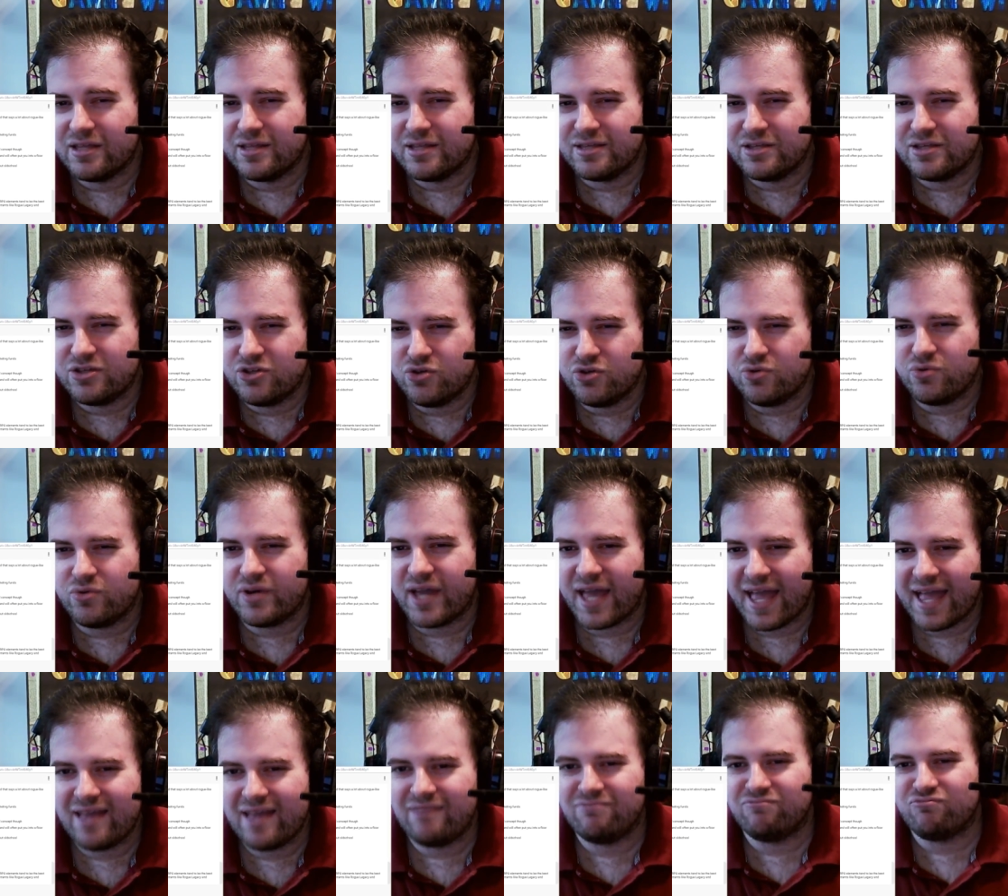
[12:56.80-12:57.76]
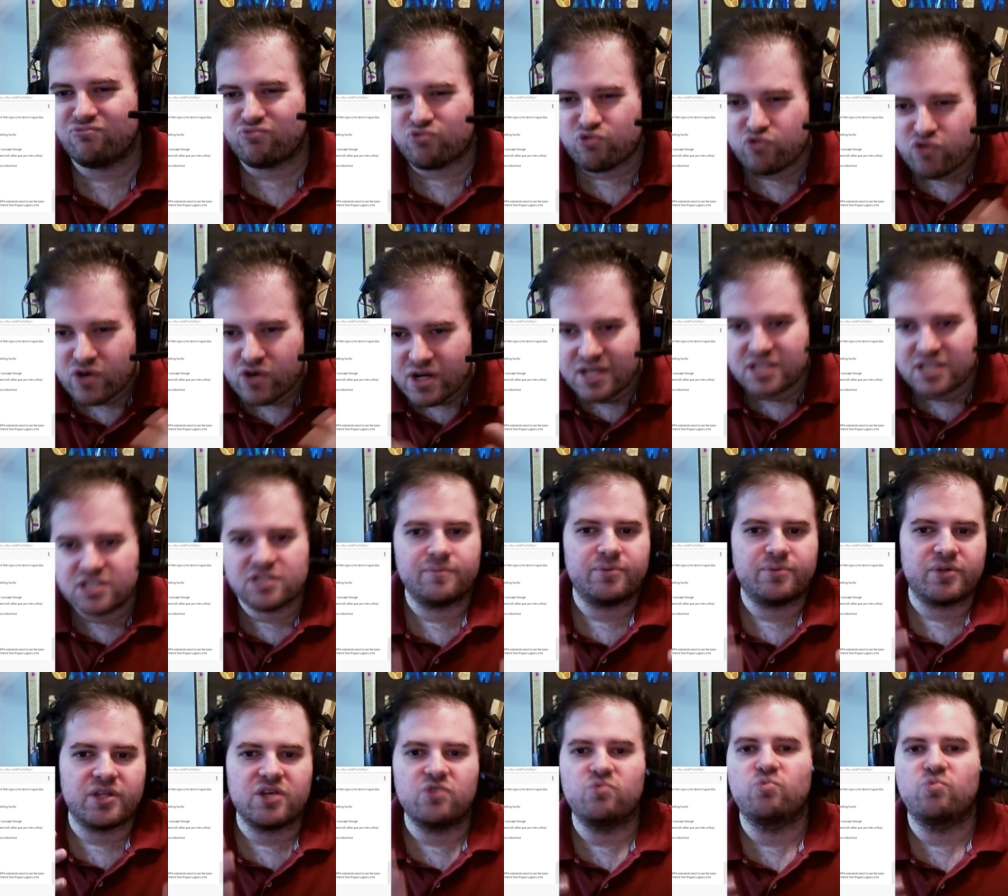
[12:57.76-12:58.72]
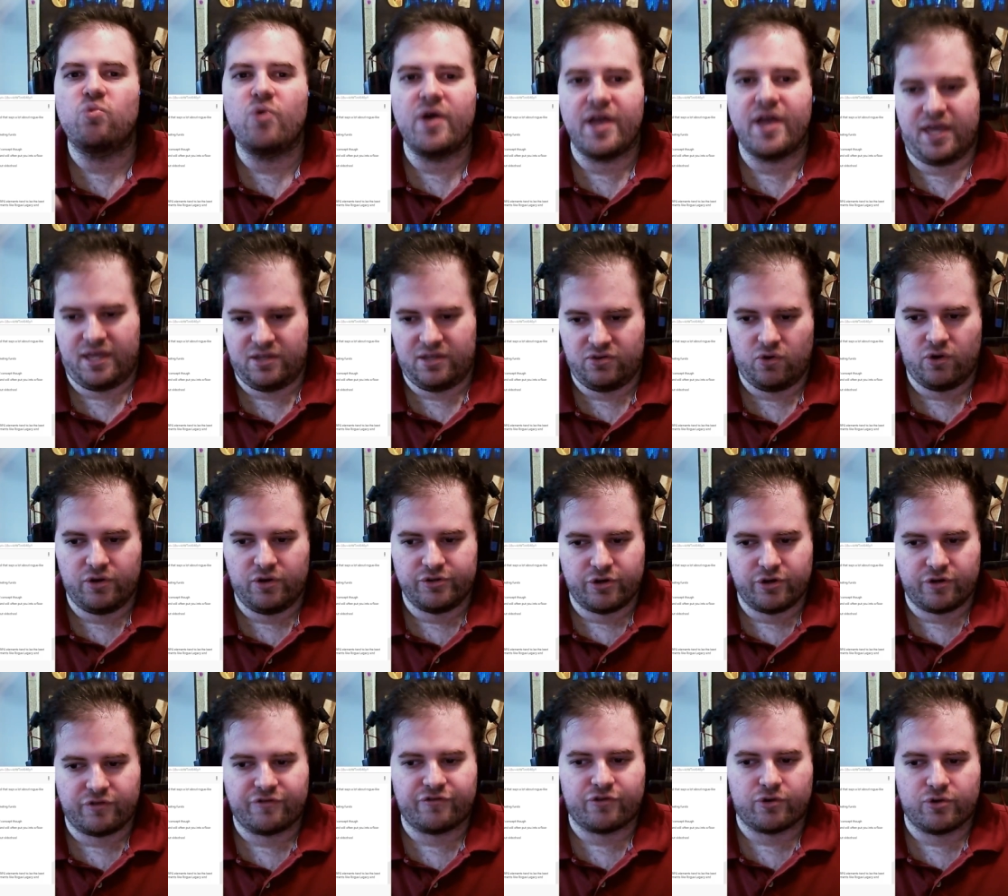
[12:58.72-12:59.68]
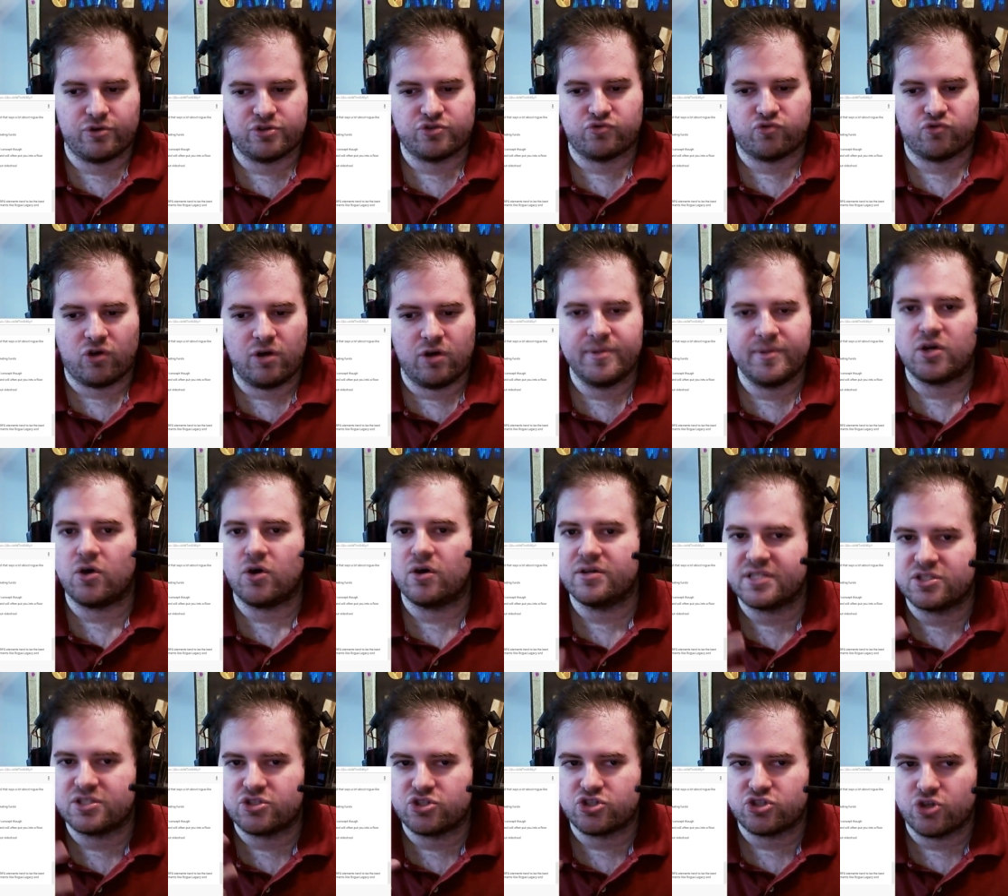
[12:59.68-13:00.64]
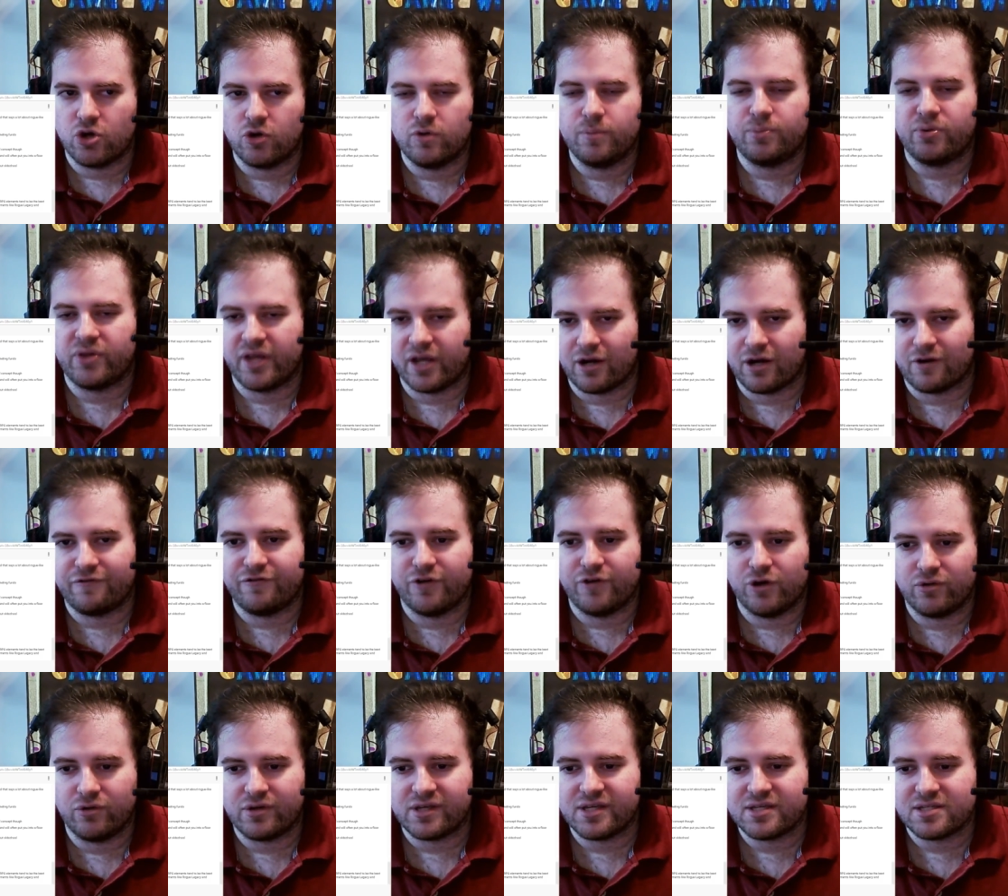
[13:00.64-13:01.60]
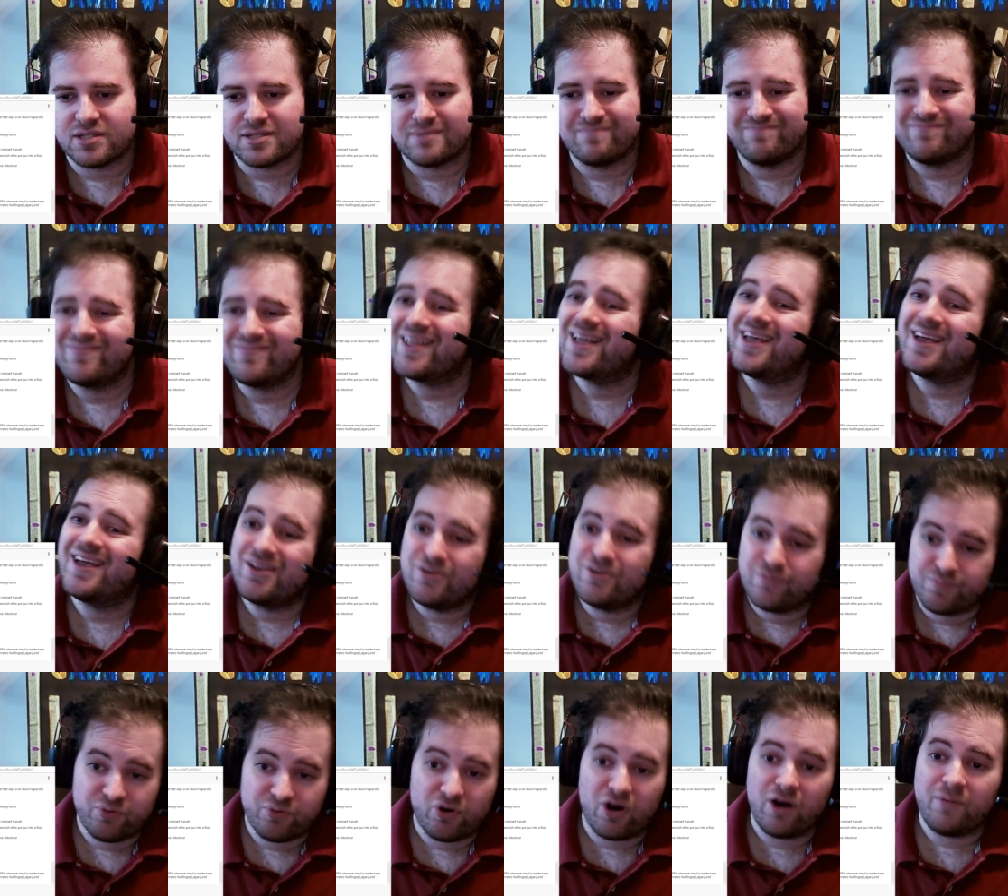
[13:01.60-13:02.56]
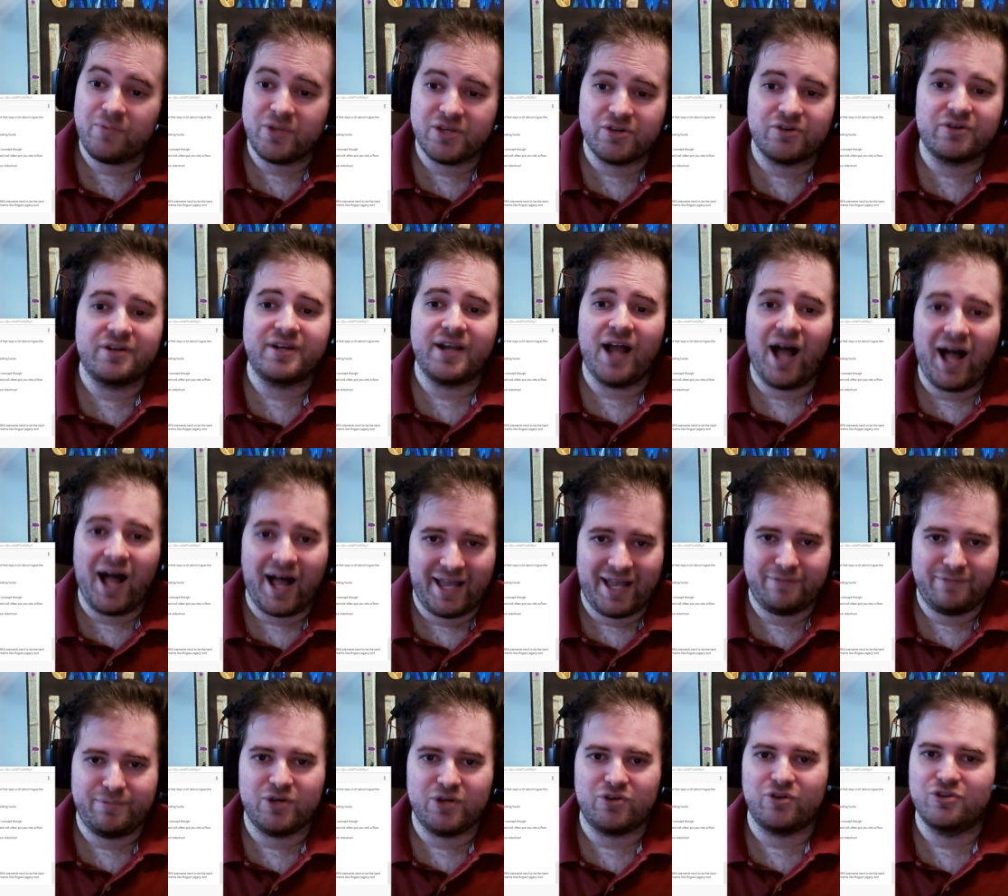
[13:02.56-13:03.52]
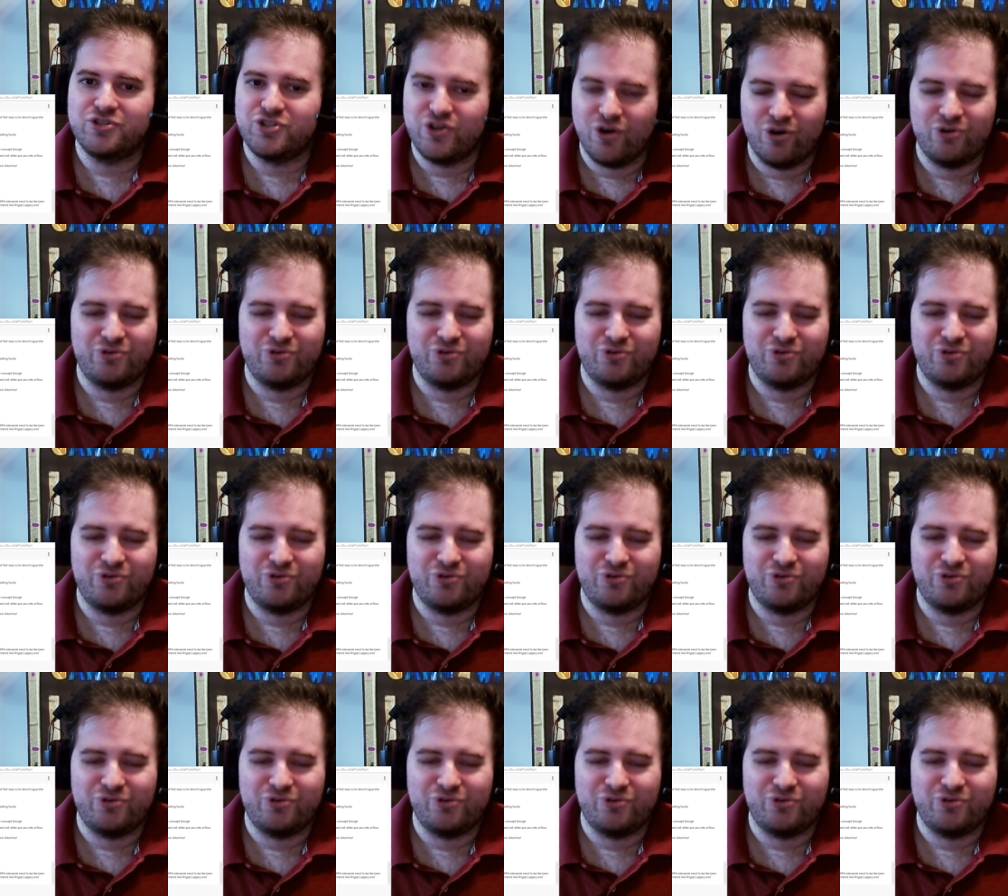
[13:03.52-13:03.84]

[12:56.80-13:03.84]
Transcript: you can reasonably win on your first run because it's so player focused. Probably you're not because you don't